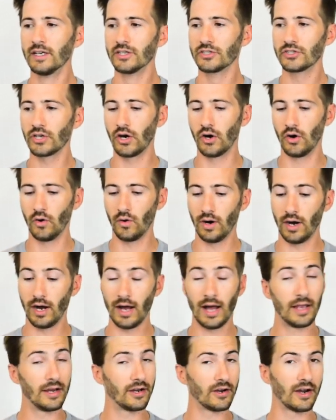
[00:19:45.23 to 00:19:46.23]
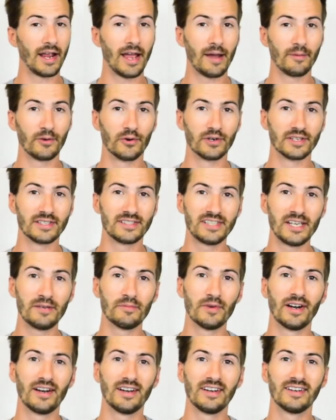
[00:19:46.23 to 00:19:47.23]
So here I am going to
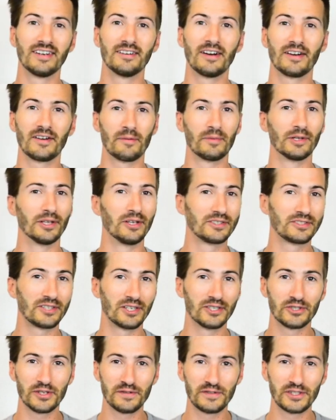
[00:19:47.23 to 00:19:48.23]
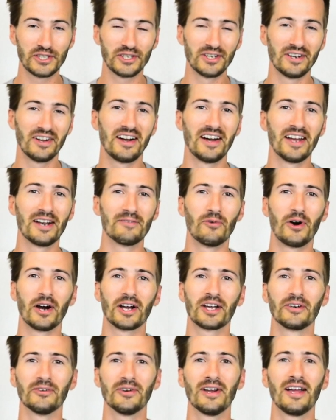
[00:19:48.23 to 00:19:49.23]
SEMA. I got my Lone Star Drift shirt on. I'm
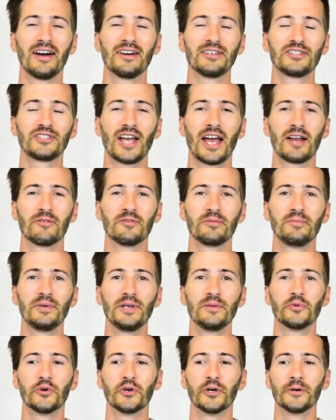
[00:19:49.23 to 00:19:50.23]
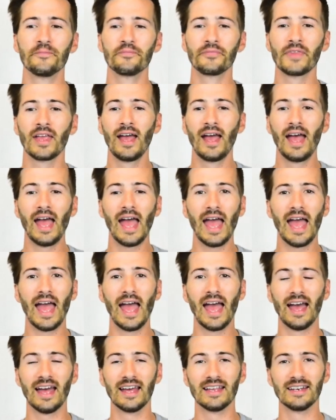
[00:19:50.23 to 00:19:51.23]
walking around, chatting with people.
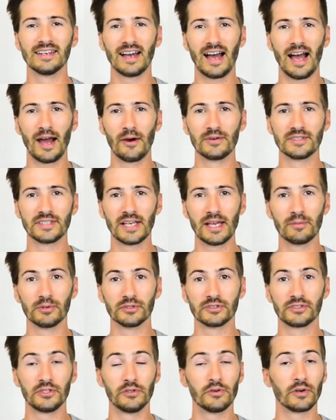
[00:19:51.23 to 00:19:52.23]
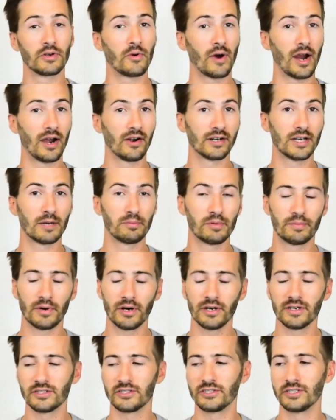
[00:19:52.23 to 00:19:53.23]
And I was able to acquire a couple
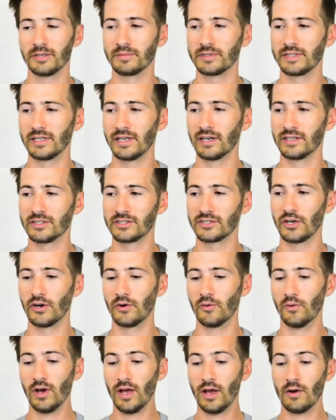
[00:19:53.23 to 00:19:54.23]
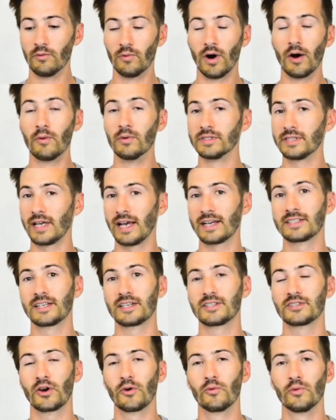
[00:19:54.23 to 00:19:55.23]
partnerships there. So one was
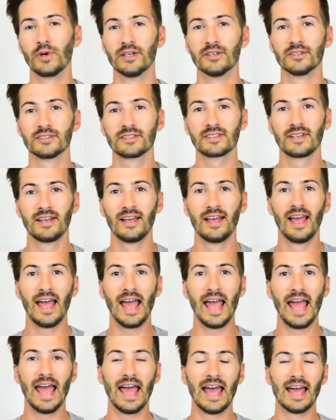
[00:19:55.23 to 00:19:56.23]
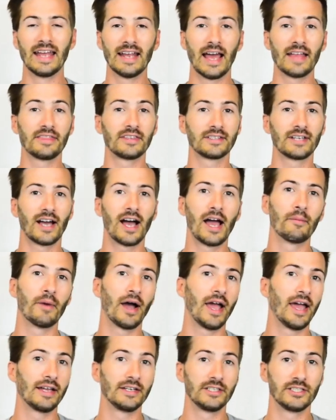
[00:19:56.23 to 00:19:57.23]
XXR Wheels. And at the time,
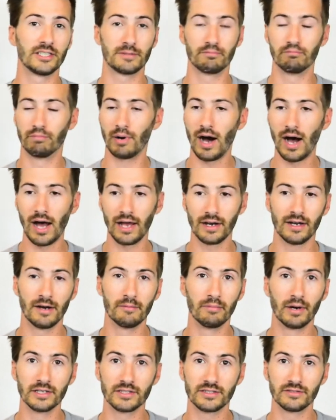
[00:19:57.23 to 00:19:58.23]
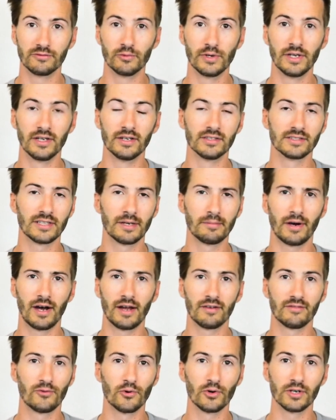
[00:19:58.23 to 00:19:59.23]
I had just bought a bunch of wheels. I
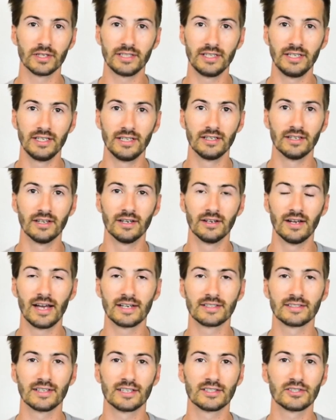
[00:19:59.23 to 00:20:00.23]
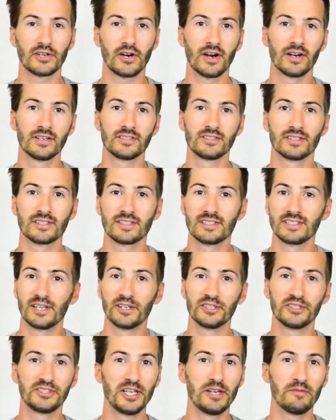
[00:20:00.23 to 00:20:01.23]
bought 14 XXRs just because they
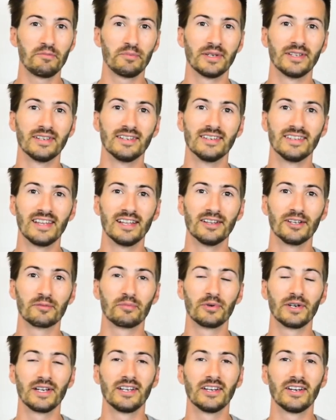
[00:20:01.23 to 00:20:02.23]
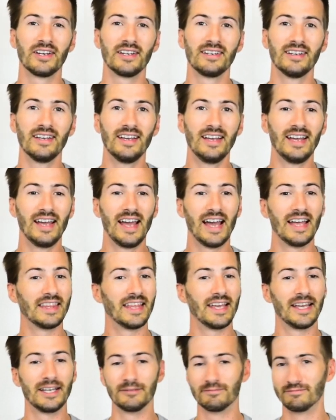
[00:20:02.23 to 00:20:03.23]
were cheap and they looked pretty good. And
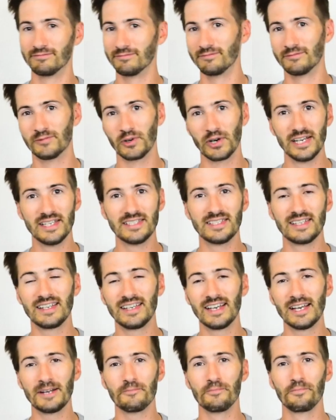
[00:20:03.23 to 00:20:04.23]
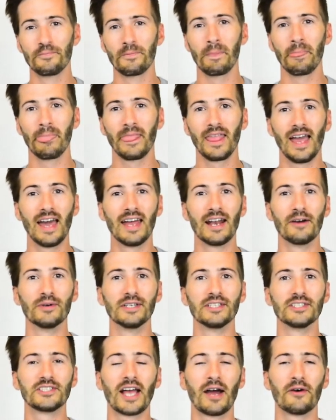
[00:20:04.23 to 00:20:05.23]
they were easy to get. And I
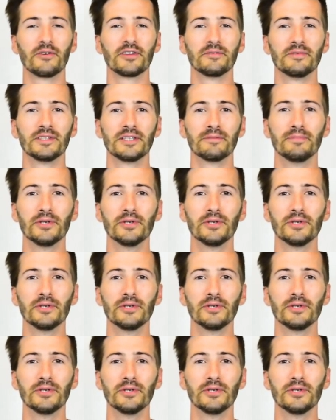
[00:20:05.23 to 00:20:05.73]
went and chat with them at the